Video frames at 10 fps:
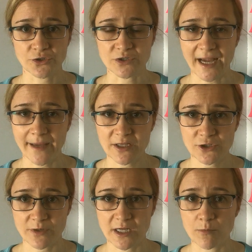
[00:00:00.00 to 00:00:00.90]
So timing
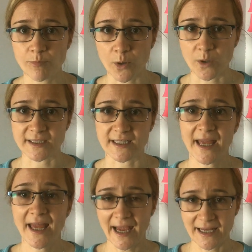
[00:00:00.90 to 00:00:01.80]
is really important,
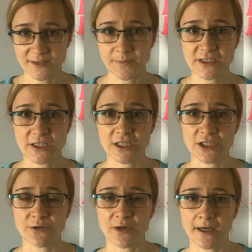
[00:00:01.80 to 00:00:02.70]
and especially
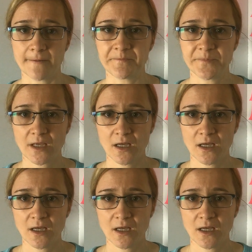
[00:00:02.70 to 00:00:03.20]
on